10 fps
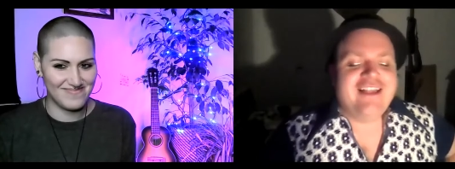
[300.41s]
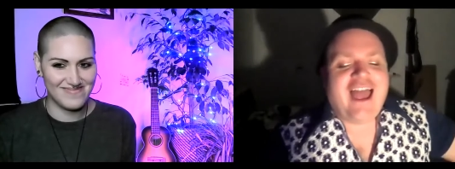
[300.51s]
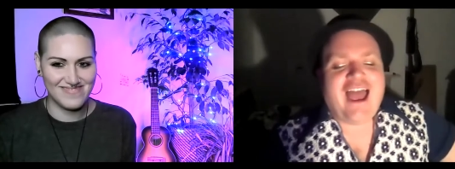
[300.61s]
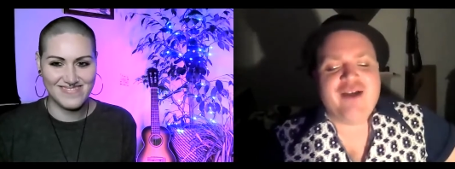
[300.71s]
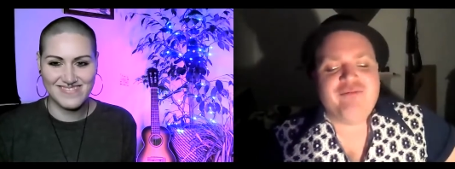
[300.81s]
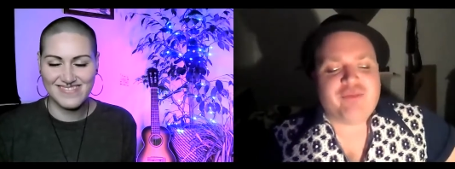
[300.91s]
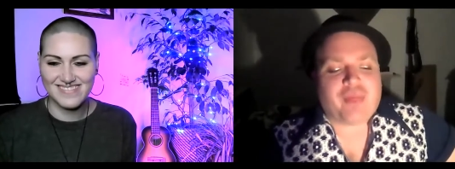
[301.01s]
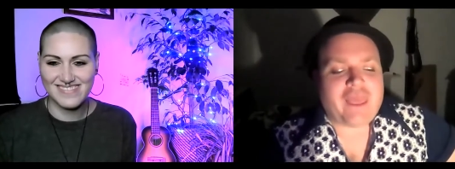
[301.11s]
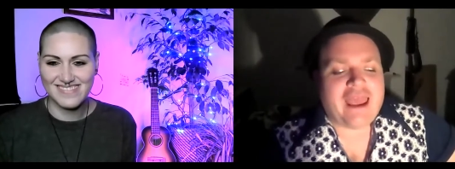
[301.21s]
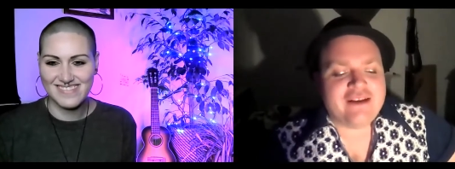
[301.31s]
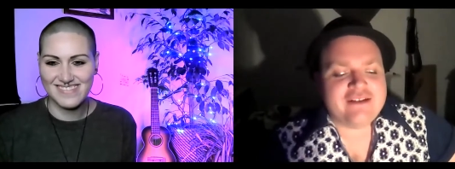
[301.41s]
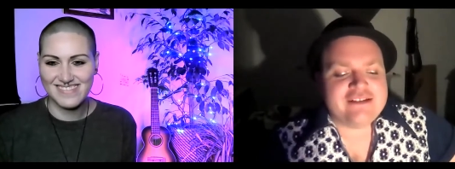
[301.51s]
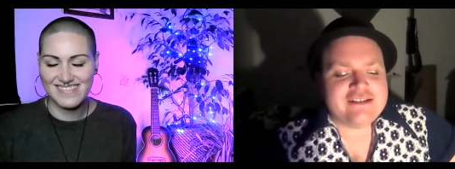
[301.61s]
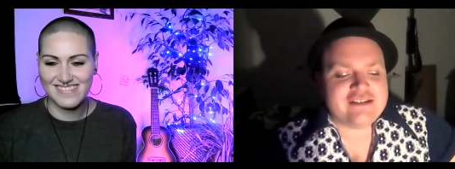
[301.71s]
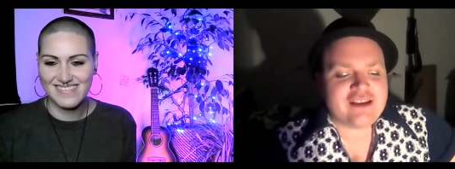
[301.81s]
Speaker 1: Um, and
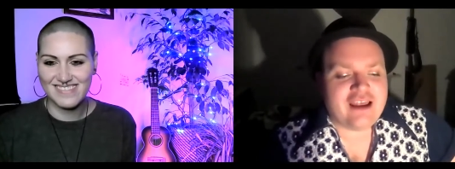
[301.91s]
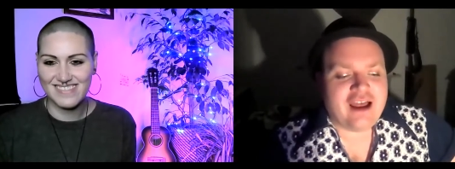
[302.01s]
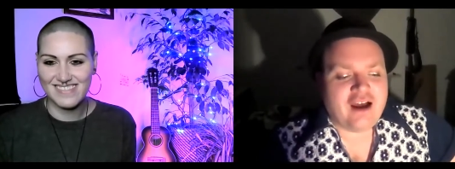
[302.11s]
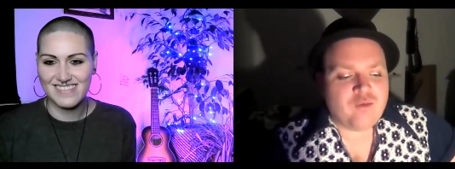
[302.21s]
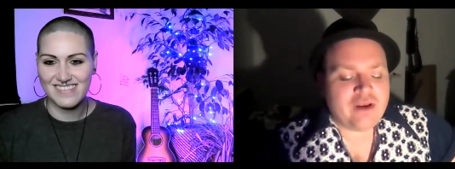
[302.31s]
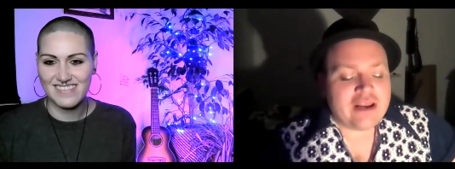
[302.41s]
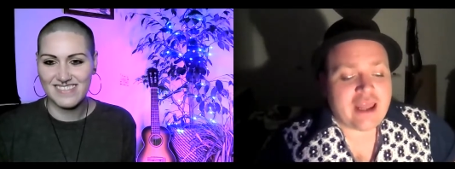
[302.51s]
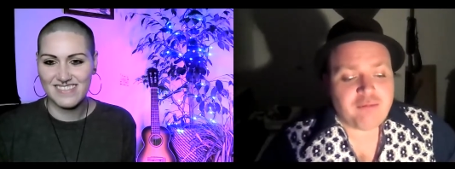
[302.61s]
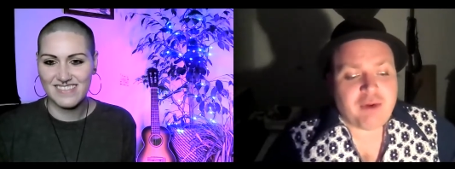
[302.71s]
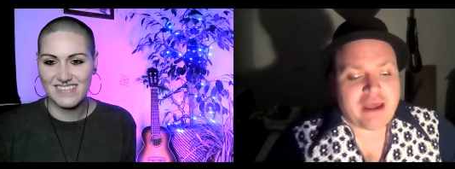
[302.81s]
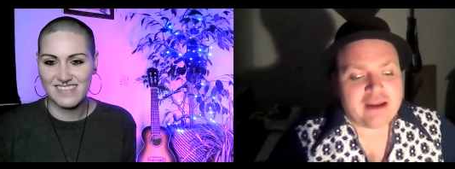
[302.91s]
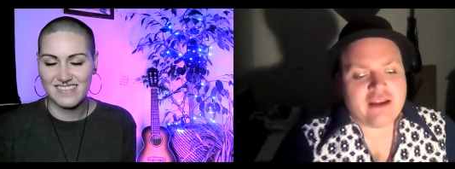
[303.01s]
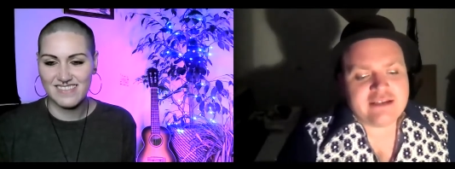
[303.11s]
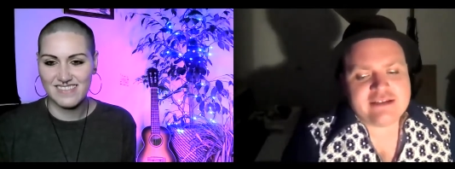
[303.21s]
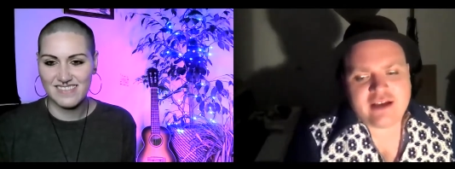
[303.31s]
uh, when I came back, I
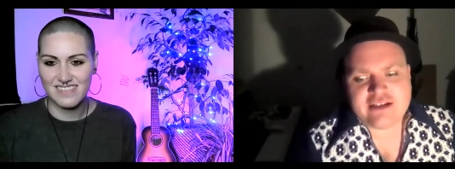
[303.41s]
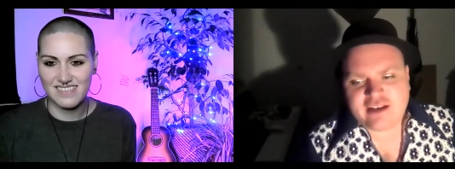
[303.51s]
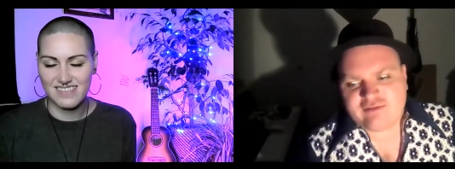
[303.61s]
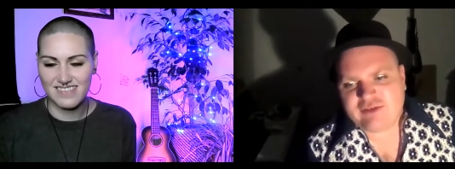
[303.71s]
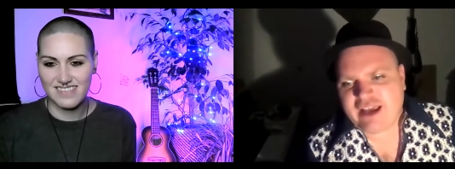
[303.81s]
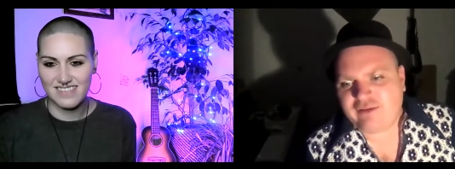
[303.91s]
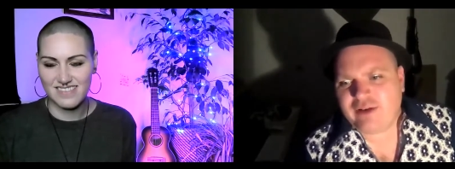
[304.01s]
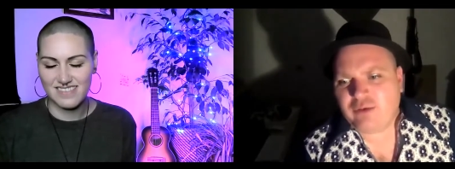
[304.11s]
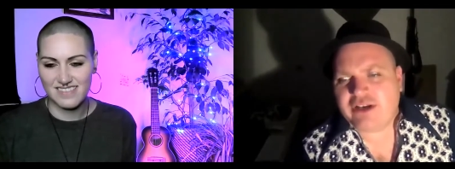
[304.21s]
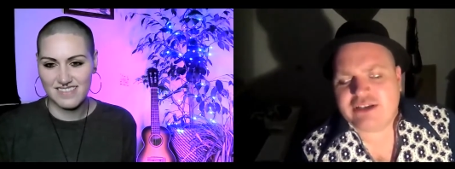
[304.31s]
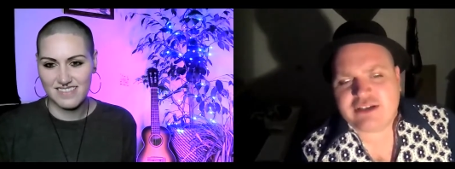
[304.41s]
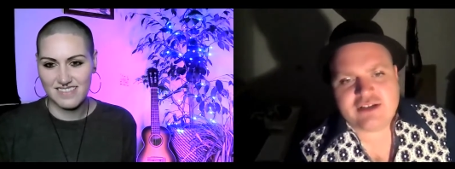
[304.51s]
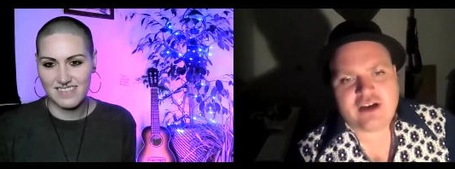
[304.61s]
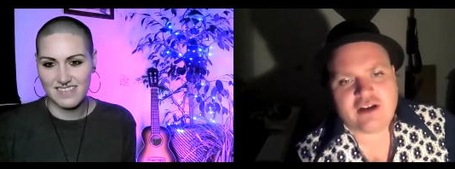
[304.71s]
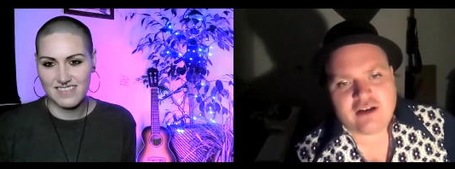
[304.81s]
decided I yeah really wanted to
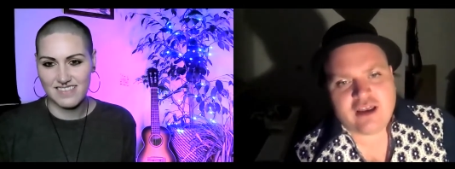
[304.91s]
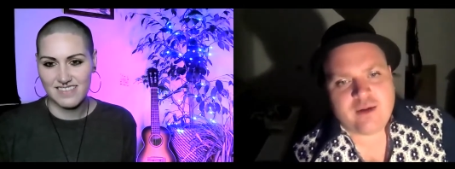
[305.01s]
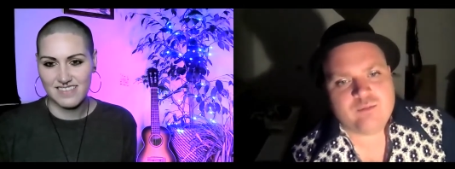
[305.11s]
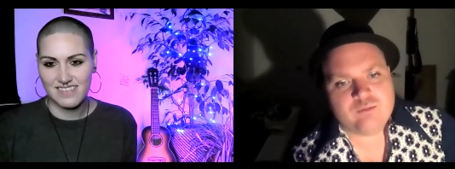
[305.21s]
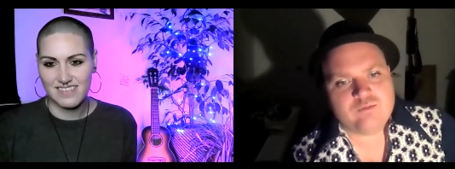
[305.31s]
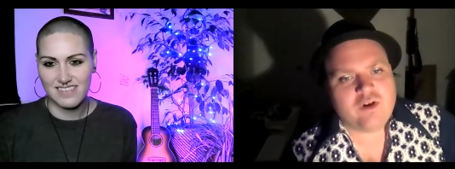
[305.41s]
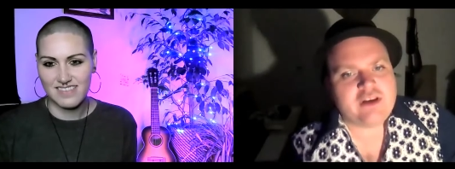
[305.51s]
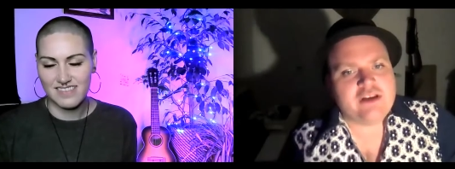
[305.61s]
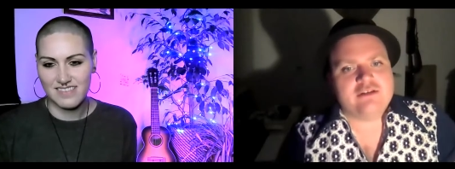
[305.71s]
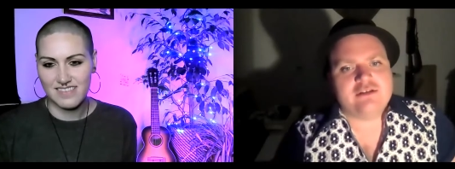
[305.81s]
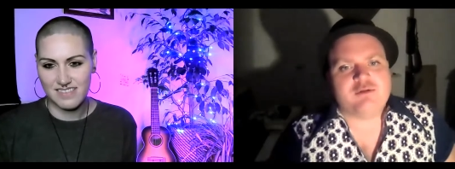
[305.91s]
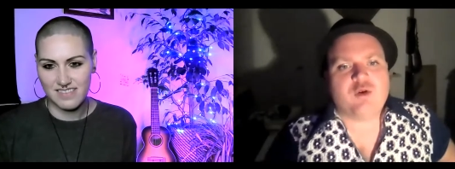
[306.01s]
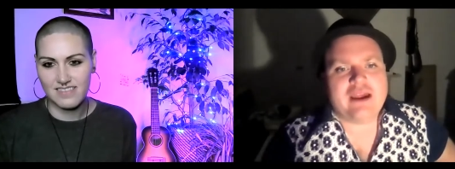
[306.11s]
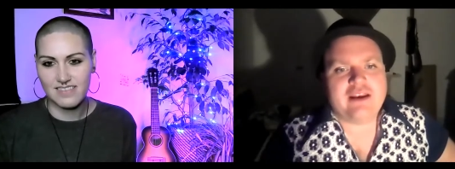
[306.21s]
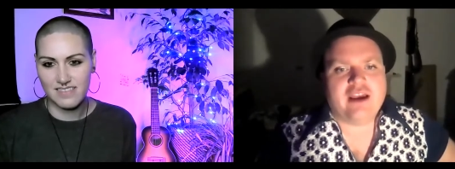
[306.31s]
start um, running some
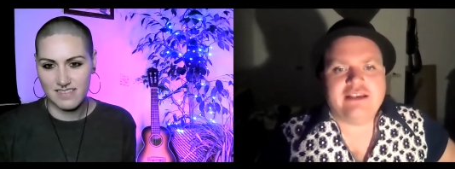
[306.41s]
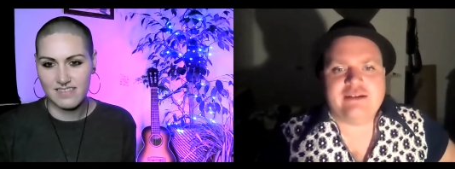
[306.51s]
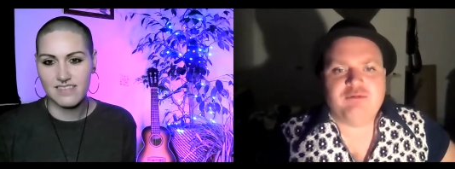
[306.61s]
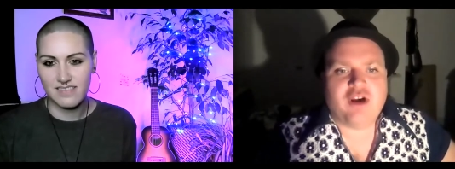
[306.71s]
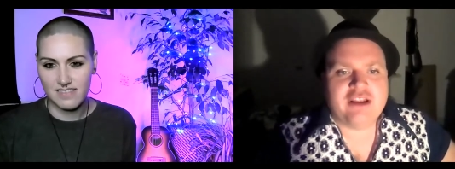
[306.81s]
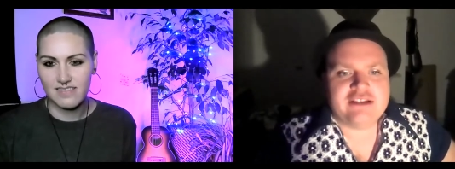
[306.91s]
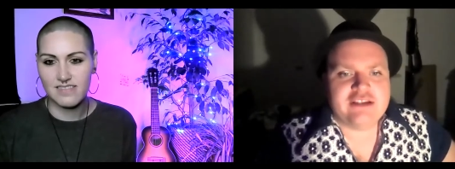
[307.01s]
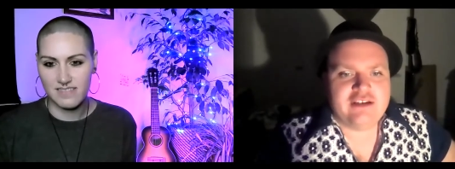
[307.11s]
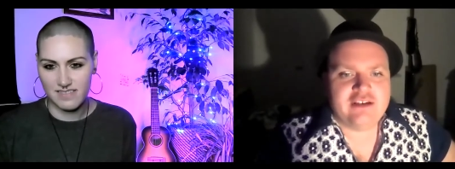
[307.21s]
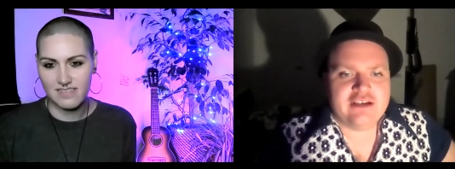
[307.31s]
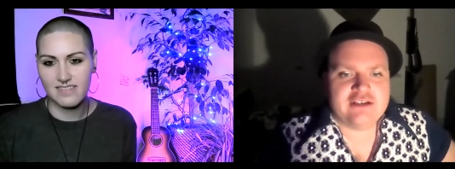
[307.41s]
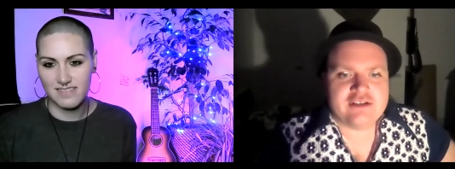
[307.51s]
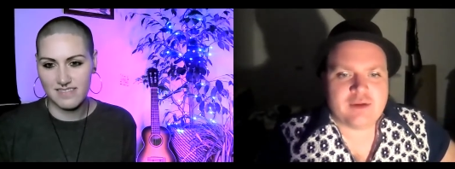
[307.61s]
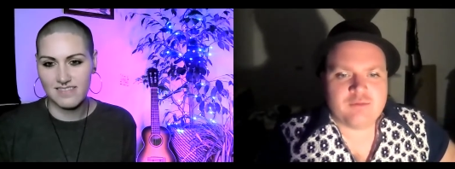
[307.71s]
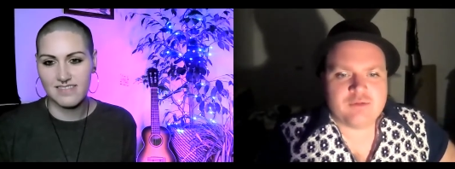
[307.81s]
queer nights in Brighton and
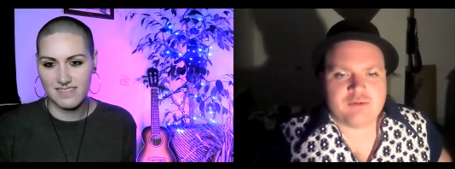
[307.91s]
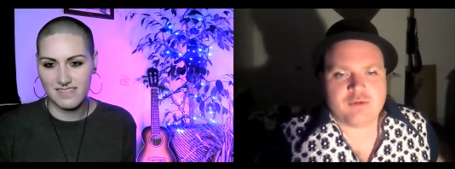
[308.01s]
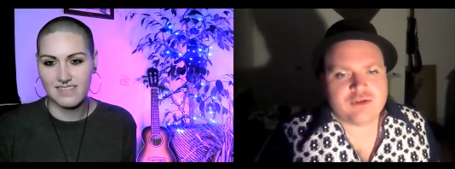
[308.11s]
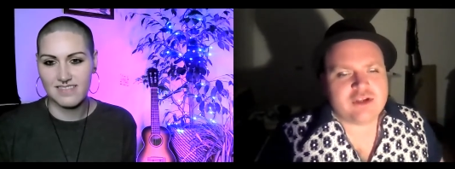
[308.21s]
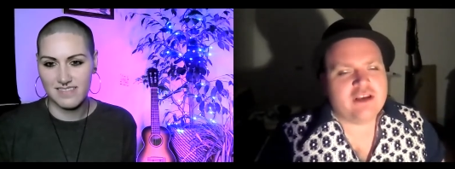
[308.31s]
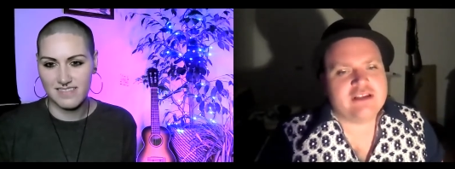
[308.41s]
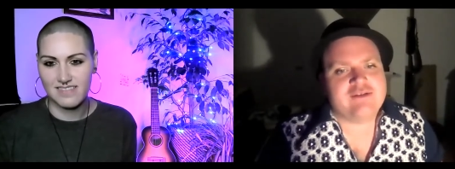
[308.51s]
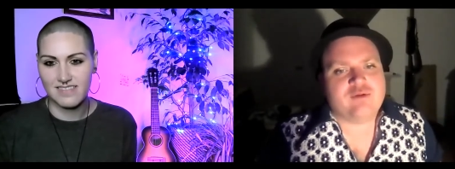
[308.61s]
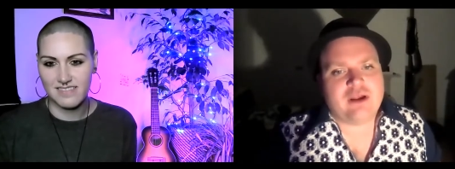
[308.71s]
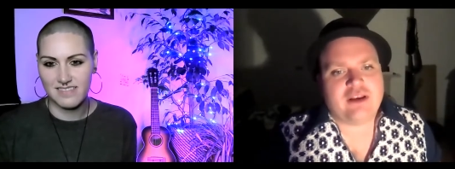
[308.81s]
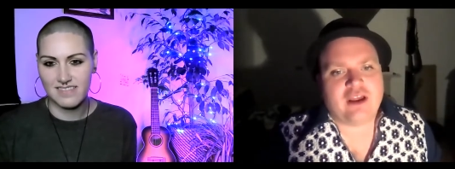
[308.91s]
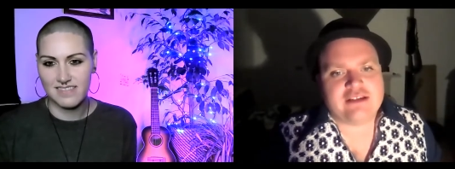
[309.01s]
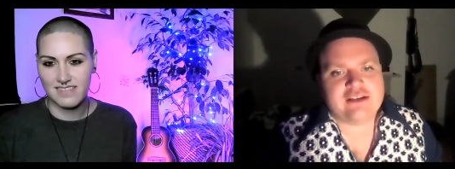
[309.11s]
some some alternative queer nights.